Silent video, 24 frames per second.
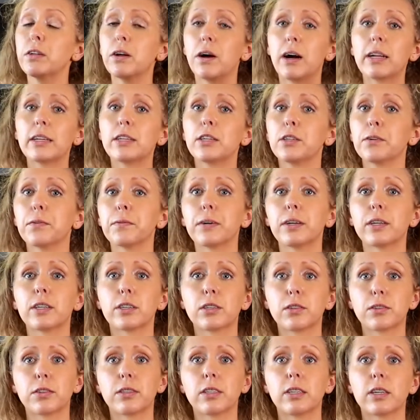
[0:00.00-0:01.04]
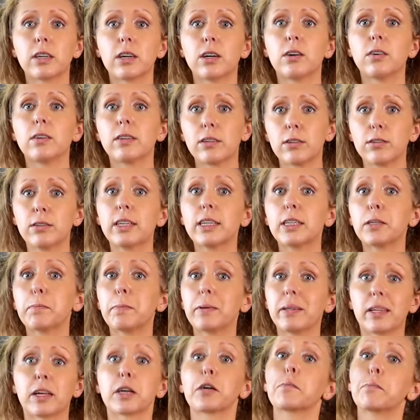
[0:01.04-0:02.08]
know how to do it, you need to
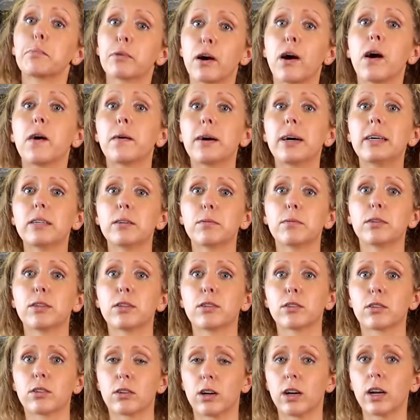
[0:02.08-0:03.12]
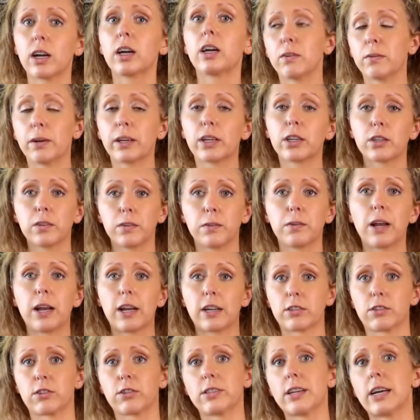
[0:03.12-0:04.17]
be like a pro at it when you start doing glute
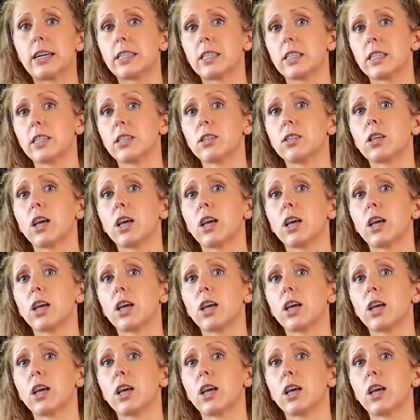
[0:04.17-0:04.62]
exercises.